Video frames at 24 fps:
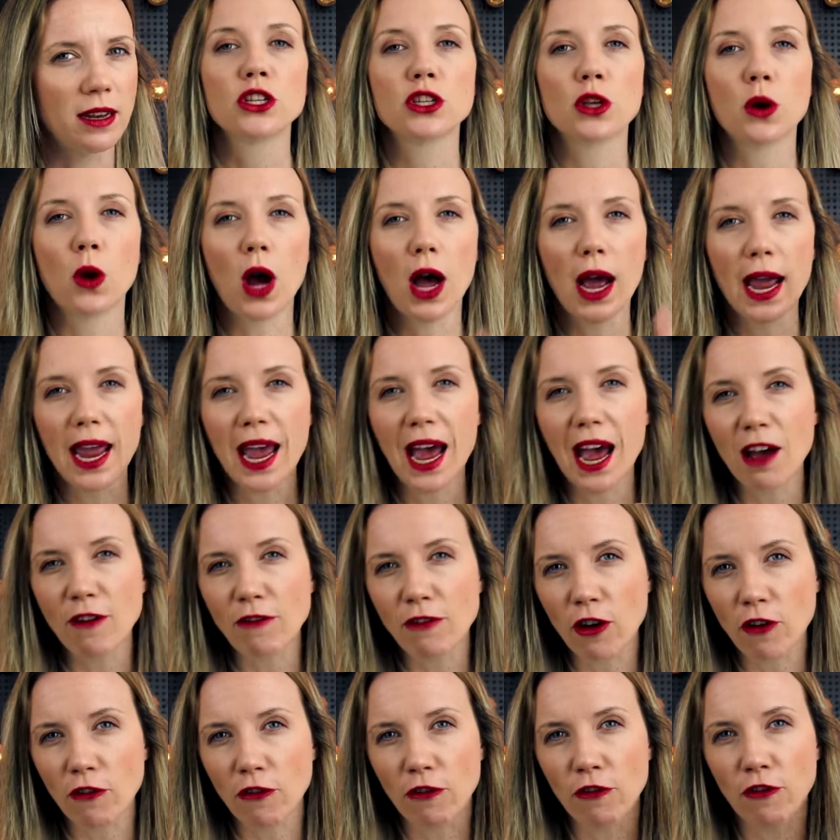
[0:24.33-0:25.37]
So I
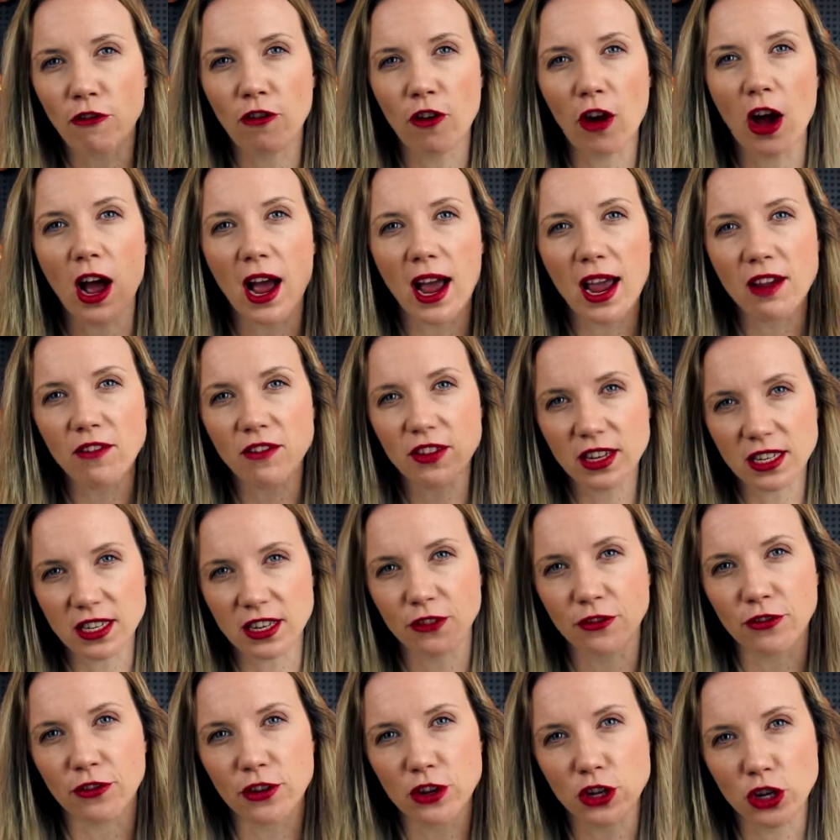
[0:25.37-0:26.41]
have 5
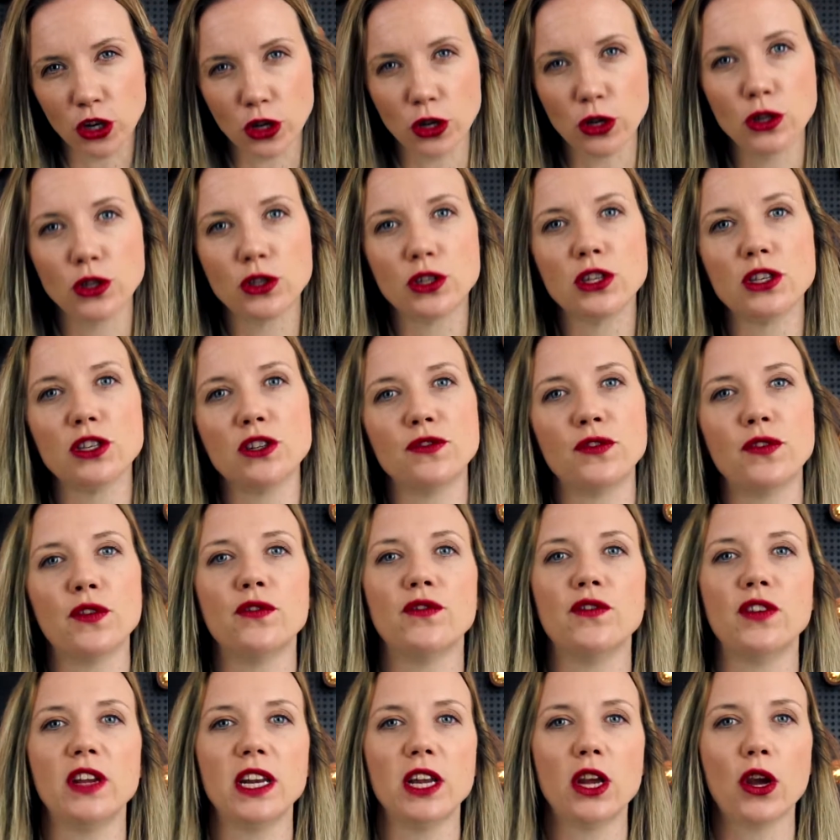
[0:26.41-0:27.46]
different uses for
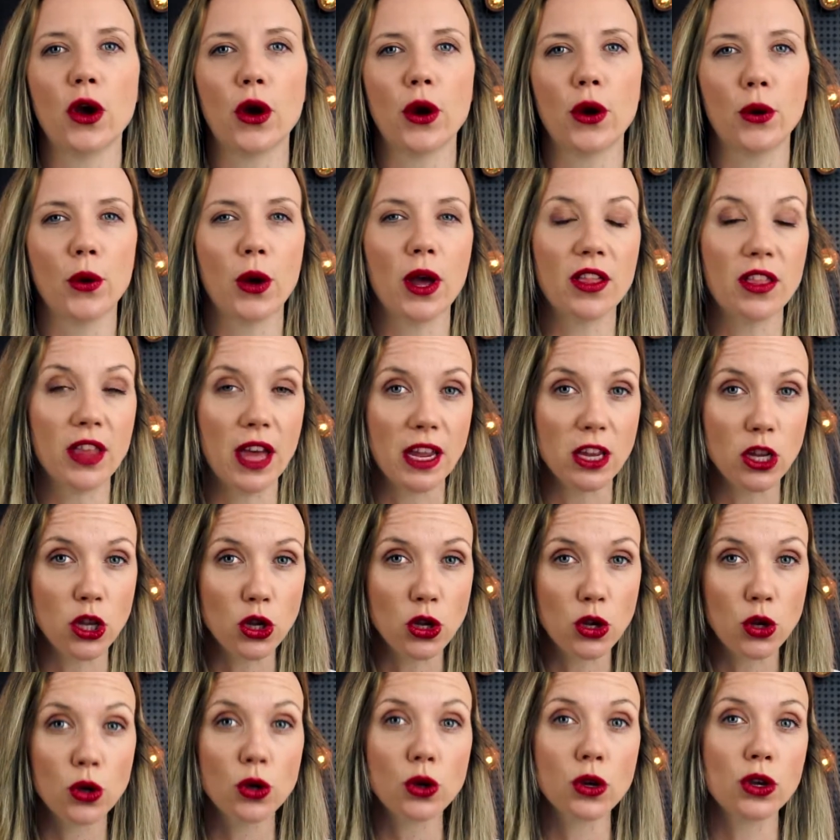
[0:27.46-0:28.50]
video that
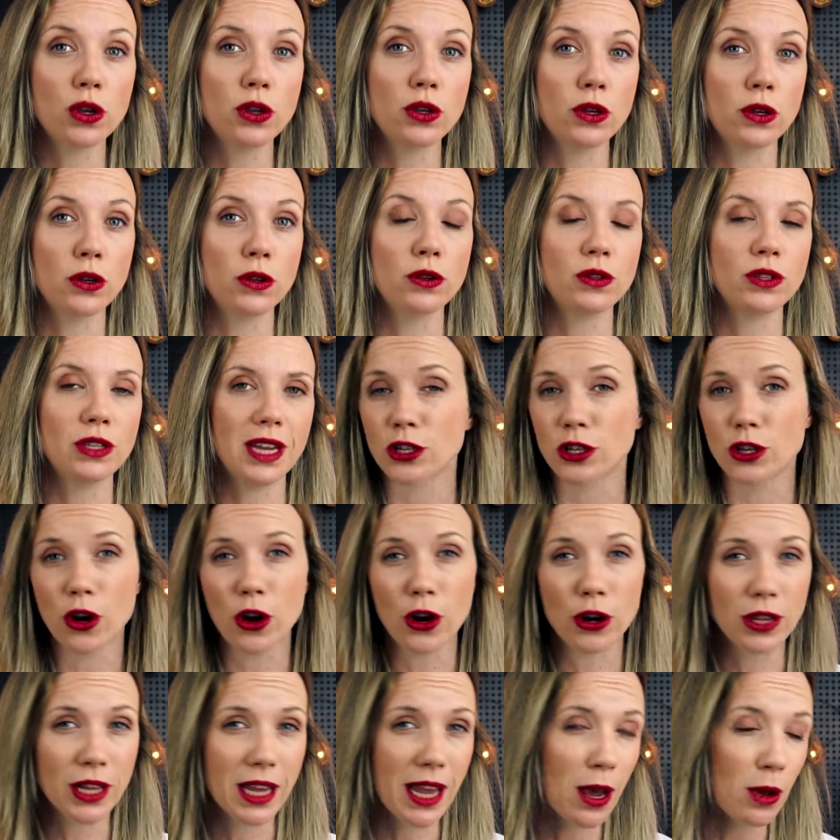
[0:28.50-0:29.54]
you can use to not
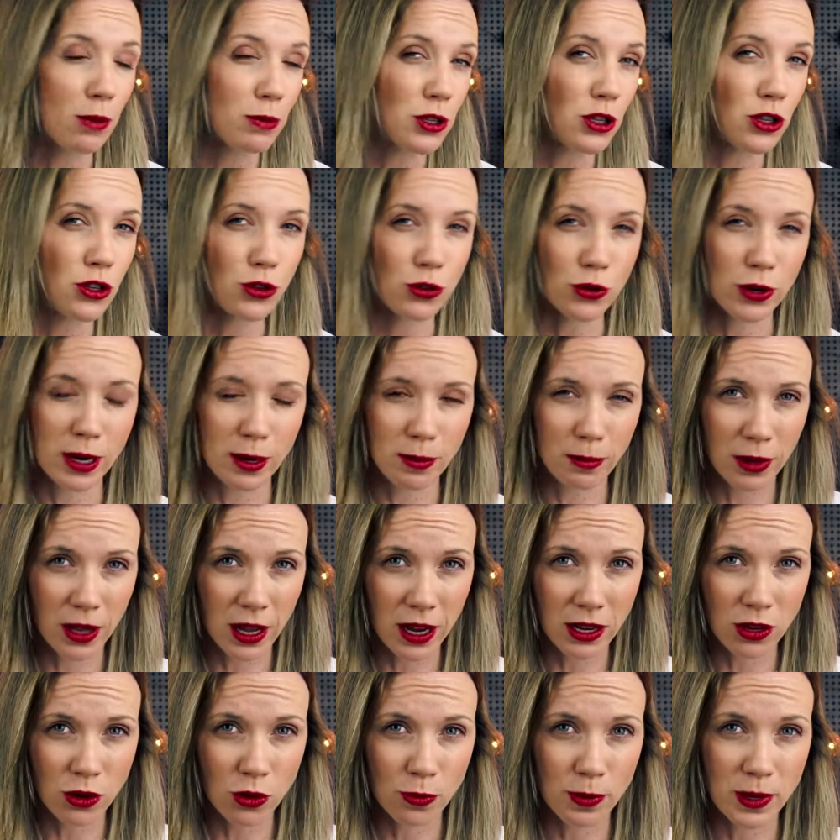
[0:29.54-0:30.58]
only help
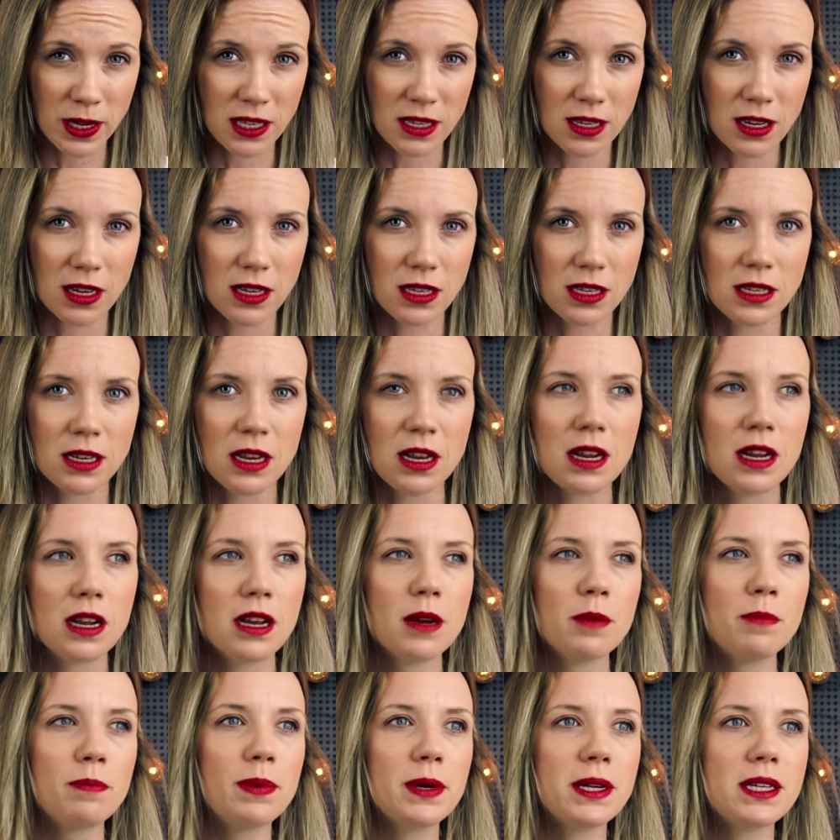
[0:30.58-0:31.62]
streamline your business,
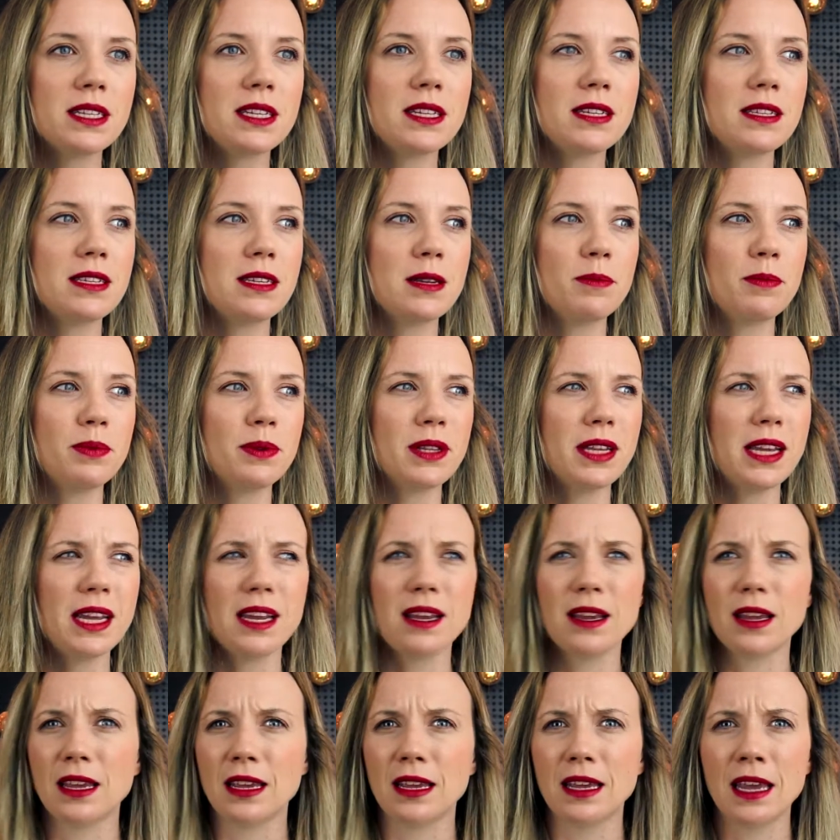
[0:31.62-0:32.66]
but to
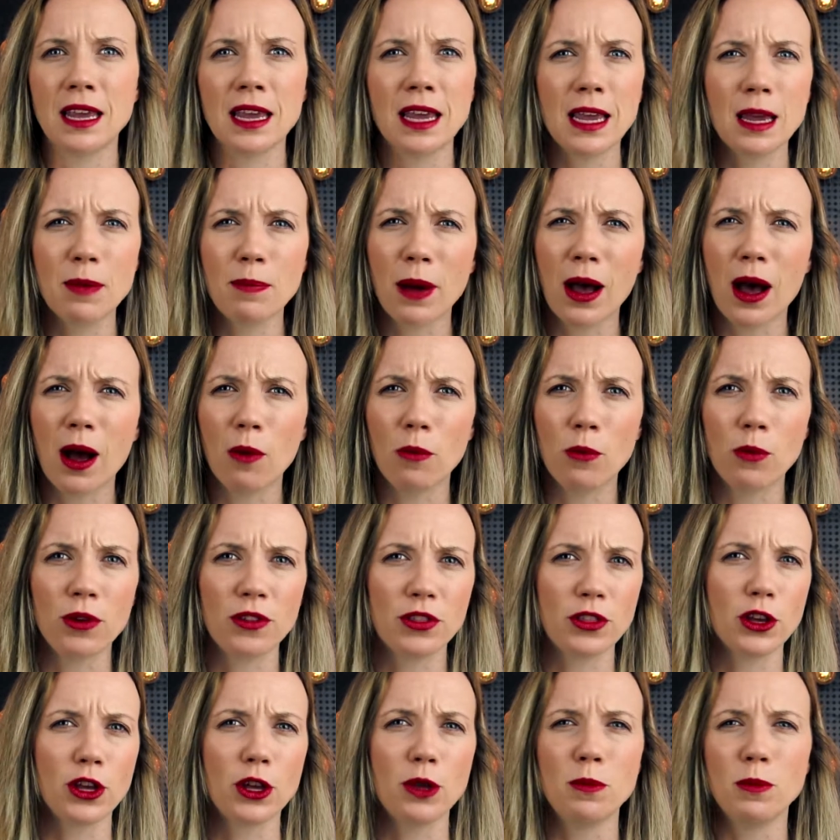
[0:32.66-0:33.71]
simply keep up with
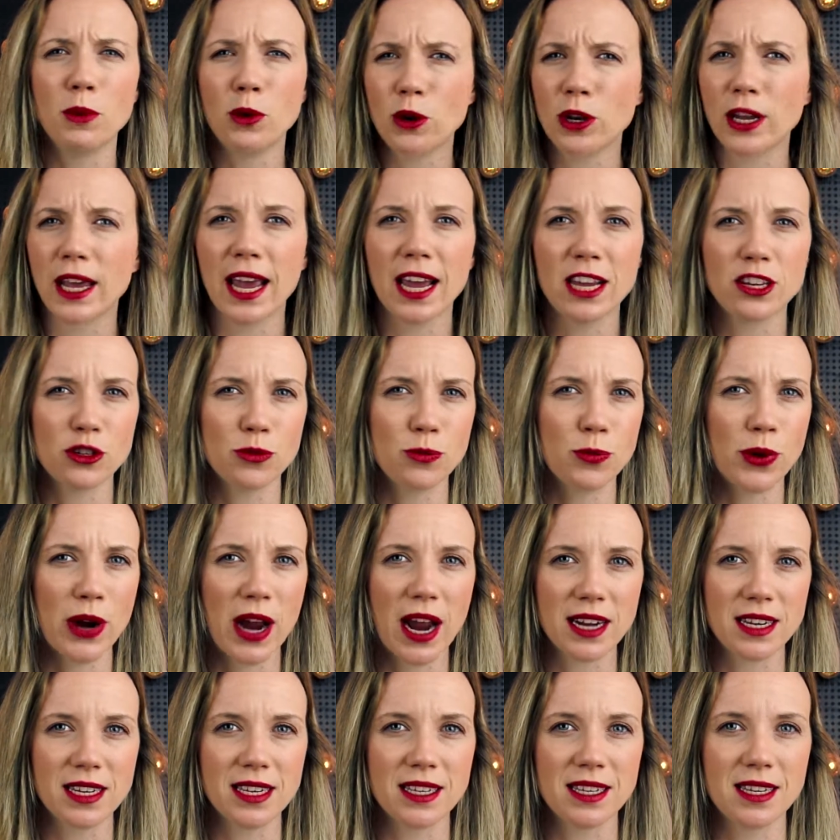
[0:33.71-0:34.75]
the communication
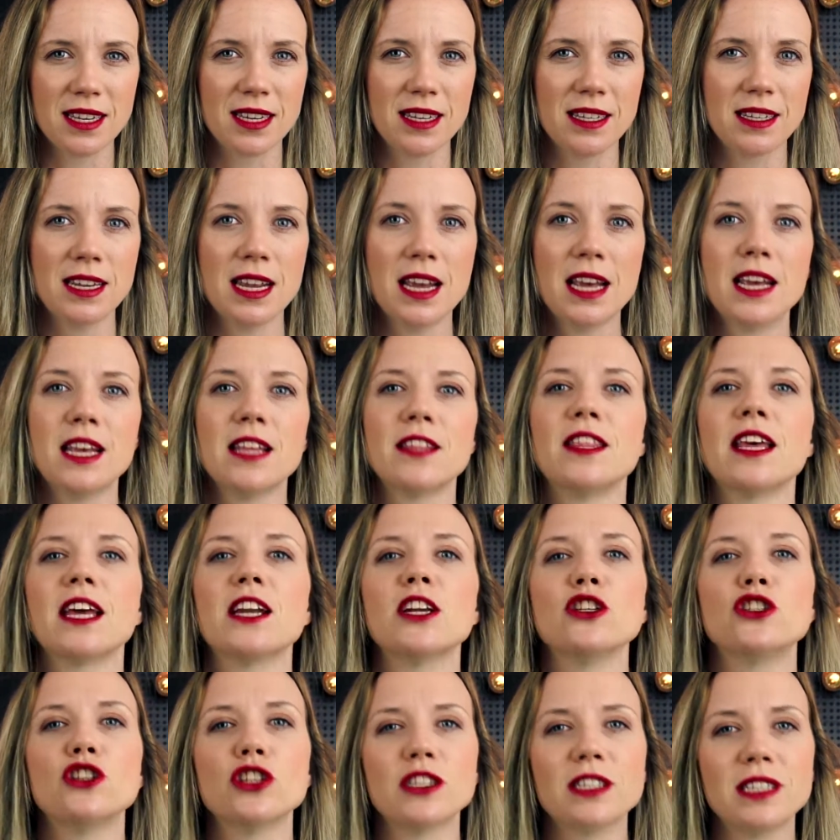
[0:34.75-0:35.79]
practices that
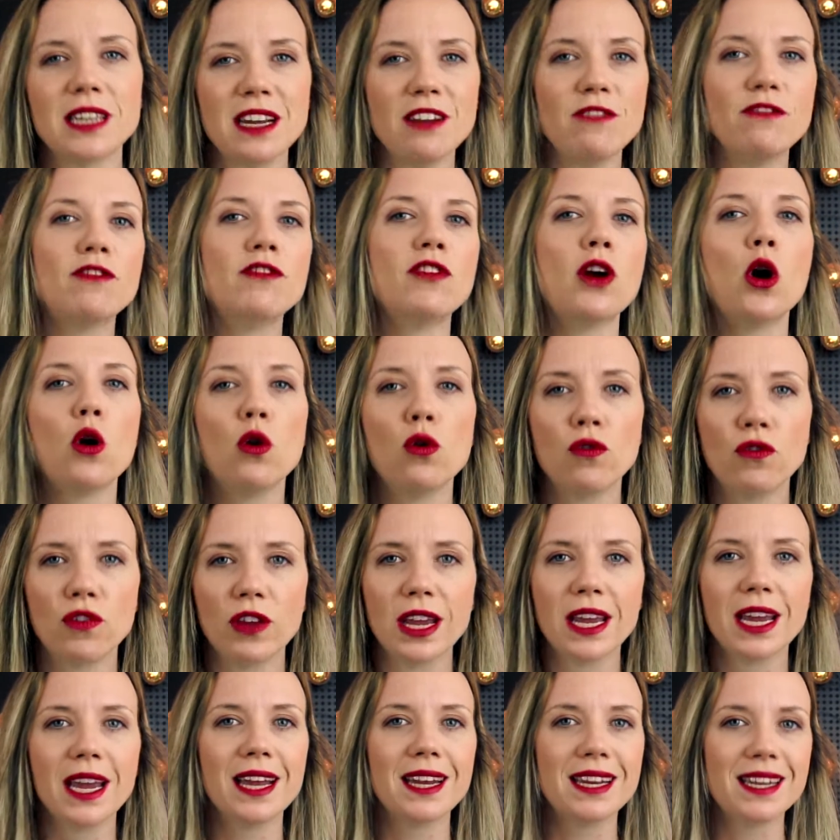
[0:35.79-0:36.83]
are just
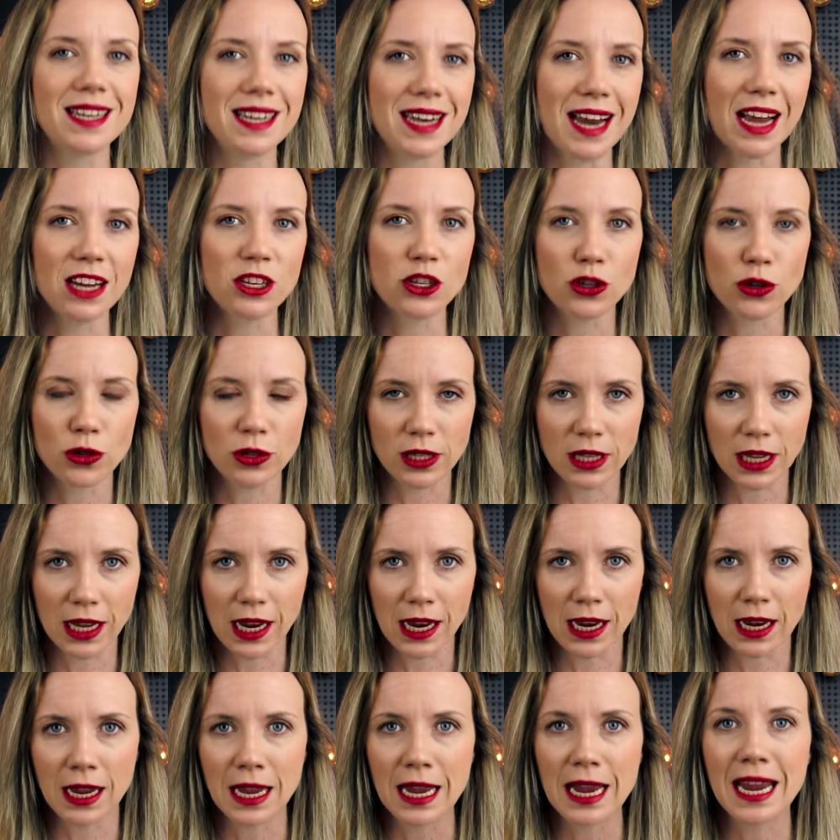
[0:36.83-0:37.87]
evolving
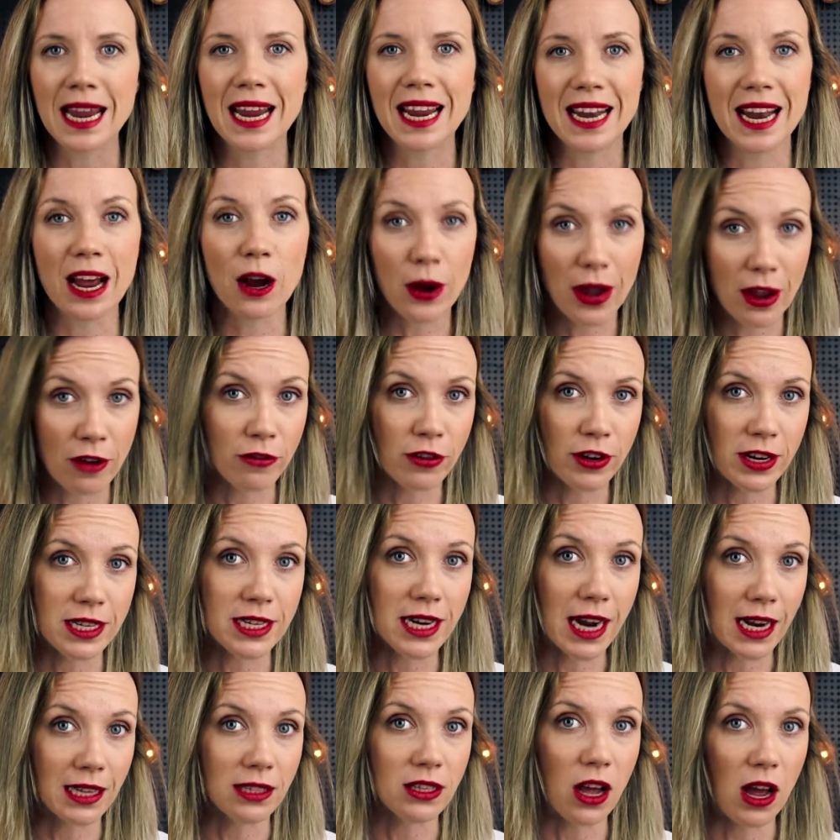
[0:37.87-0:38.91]
naturally in our
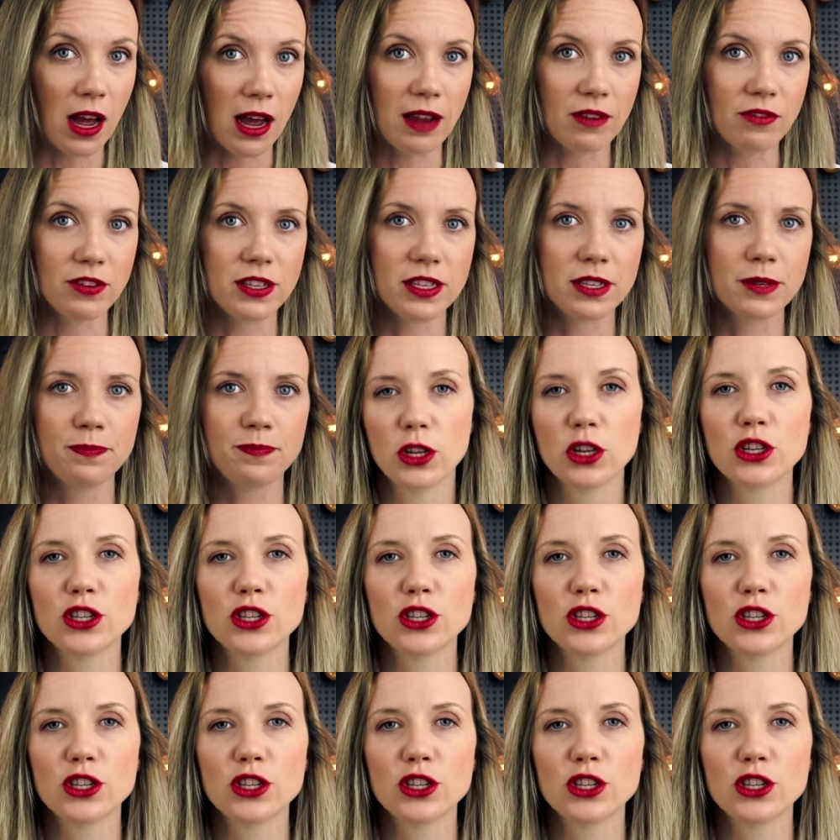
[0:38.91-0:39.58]
everyday lives.